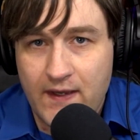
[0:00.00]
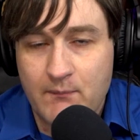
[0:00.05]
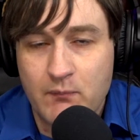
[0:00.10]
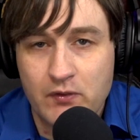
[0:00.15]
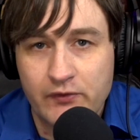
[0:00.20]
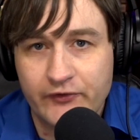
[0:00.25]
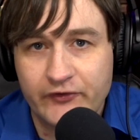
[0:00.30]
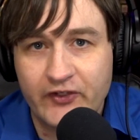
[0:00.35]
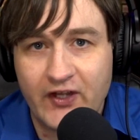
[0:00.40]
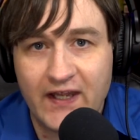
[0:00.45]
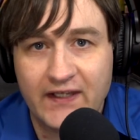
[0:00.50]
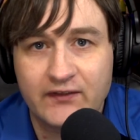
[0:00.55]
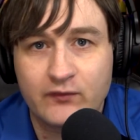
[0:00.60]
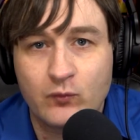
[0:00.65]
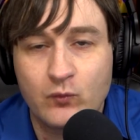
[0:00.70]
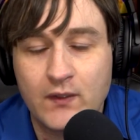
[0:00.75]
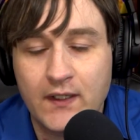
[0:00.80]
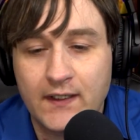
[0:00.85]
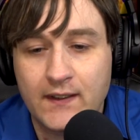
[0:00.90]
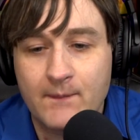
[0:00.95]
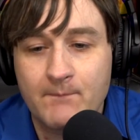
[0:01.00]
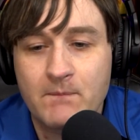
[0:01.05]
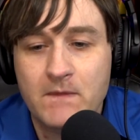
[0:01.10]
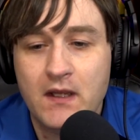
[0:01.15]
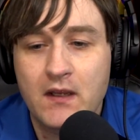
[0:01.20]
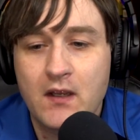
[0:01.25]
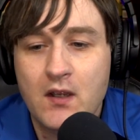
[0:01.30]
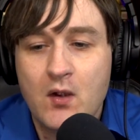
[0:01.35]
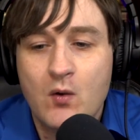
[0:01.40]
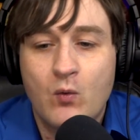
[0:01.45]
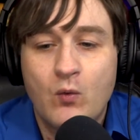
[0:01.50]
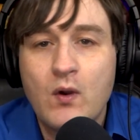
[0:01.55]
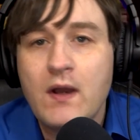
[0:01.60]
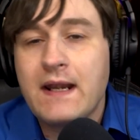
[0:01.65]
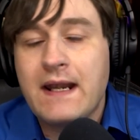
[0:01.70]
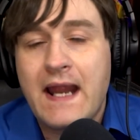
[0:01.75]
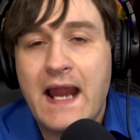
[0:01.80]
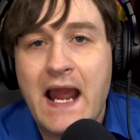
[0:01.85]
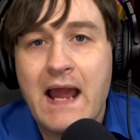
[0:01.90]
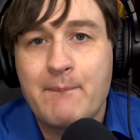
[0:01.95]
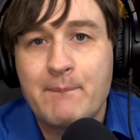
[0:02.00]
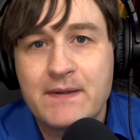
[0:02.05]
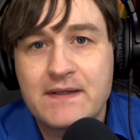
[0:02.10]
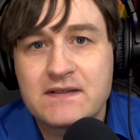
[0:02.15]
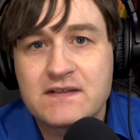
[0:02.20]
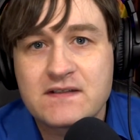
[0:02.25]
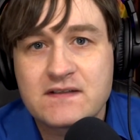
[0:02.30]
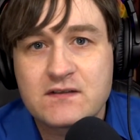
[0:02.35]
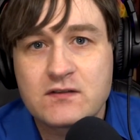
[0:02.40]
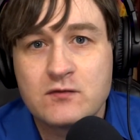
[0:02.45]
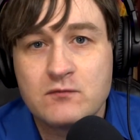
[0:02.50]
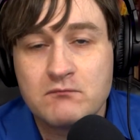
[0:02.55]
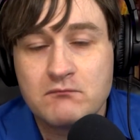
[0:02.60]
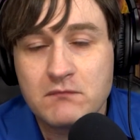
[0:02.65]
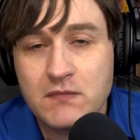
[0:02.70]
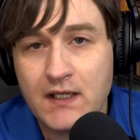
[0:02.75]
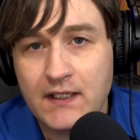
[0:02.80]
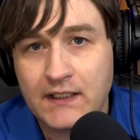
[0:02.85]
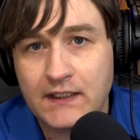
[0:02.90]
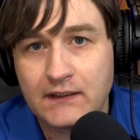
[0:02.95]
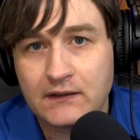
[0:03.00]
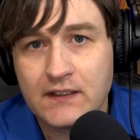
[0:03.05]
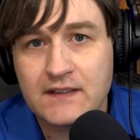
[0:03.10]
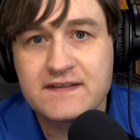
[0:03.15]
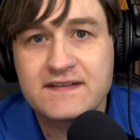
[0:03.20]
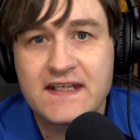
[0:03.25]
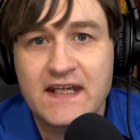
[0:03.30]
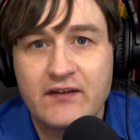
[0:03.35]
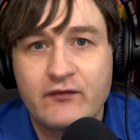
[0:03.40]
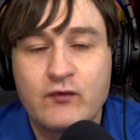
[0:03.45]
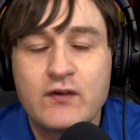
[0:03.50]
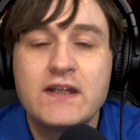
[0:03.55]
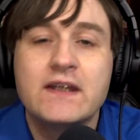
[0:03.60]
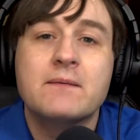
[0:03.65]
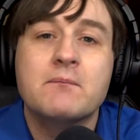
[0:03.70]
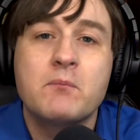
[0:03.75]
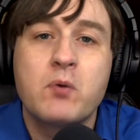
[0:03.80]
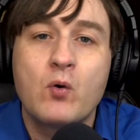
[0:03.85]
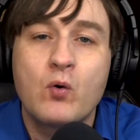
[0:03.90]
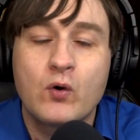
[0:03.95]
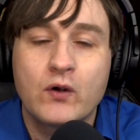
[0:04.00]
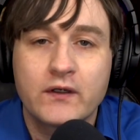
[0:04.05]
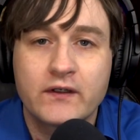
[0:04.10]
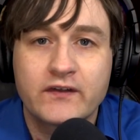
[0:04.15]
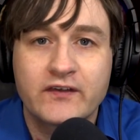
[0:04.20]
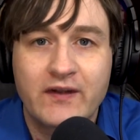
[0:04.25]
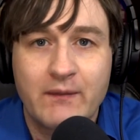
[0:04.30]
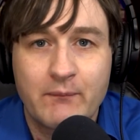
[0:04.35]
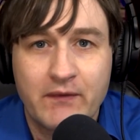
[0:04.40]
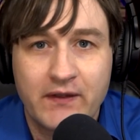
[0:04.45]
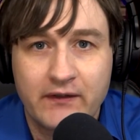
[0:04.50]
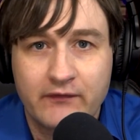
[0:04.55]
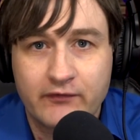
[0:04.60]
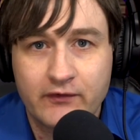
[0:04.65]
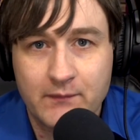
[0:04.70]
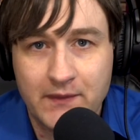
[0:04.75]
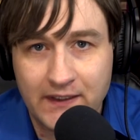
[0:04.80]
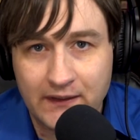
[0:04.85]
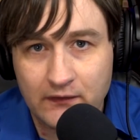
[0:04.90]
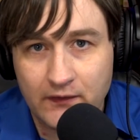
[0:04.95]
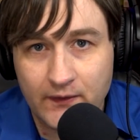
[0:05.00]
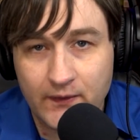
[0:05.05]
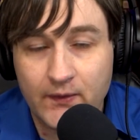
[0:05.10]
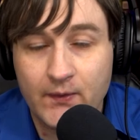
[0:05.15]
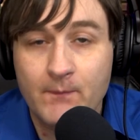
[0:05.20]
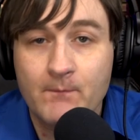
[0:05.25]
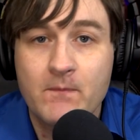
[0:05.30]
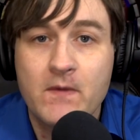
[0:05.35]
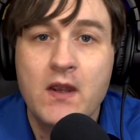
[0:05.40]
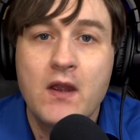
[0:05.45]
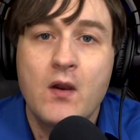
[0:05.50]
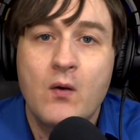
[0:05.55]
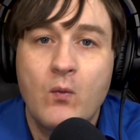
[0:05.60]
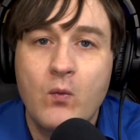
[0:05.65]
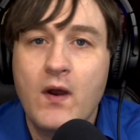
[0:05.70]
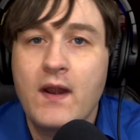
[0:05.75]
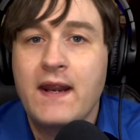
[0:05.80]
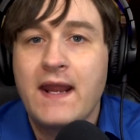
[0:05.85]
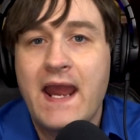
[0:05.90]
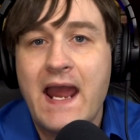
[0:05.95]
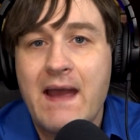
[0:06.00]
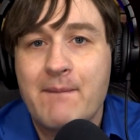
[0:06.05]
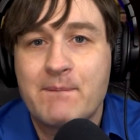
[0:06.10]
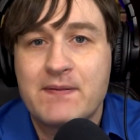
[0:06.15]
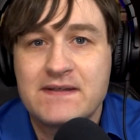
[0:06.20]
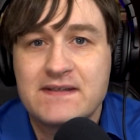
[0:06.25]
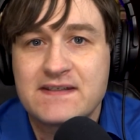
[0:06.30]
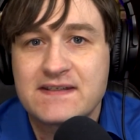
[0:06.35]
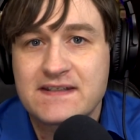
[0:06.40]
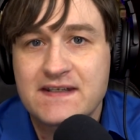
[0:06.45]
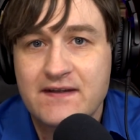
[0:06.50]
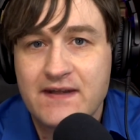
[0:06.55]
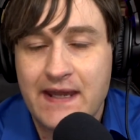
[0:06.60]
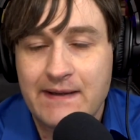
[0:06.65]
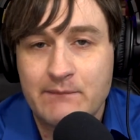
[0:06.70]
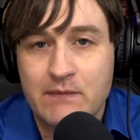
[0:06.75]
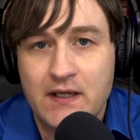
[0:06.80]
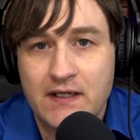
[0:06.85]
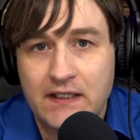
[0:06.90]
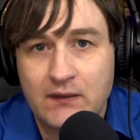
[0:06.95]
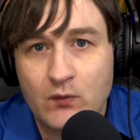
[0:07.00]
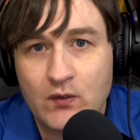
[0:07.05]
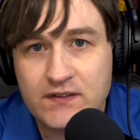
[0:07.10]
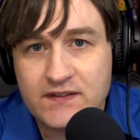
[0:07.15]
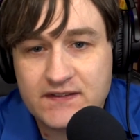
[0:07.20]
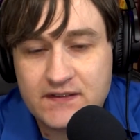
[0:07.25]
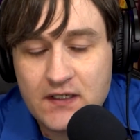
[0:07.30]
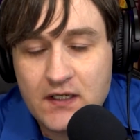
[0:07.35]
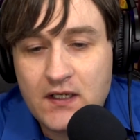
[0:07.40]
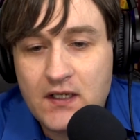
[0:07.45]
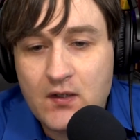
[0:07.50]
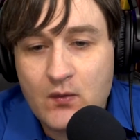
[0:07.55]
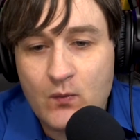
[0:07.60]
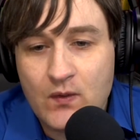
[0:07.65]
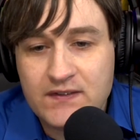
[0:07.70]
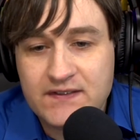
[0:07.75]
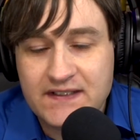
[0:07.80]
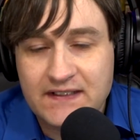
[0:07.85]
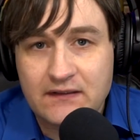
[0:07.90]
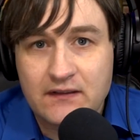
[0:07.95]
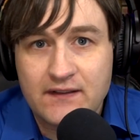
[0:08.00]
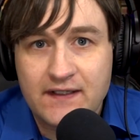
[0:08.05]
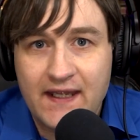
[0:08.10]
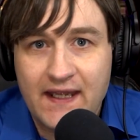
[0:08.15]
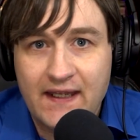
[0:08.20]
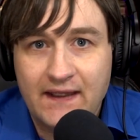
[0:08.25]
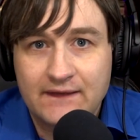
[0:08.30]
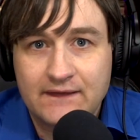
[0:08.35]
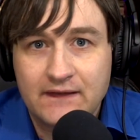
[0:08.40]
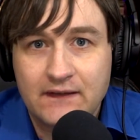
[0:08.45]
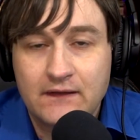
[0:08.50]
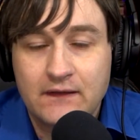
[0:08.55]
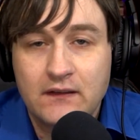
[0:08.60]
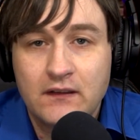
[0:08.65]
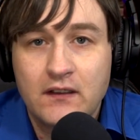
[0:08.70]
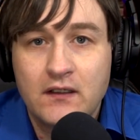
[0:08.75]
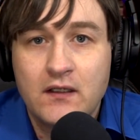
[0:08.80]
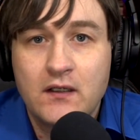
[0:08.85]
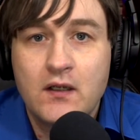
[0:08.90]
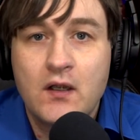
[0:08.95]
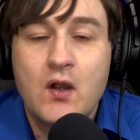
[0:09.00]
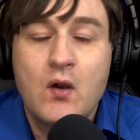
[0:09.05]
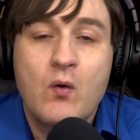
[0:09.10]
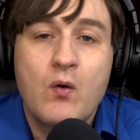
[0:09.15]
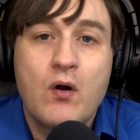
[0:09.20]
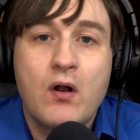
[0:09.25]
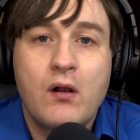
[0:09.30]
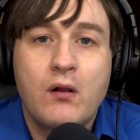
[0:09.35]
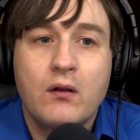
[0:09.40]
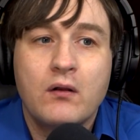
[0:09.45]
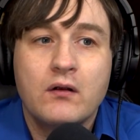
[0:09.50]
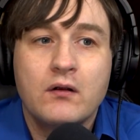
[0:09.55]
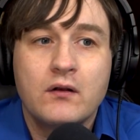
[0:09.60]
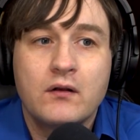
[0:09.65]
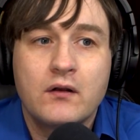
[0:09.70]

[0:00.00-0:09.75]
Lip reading: both sides win. What happens to money? Let's say if we import something from England, what happens to that money once England has it? Well,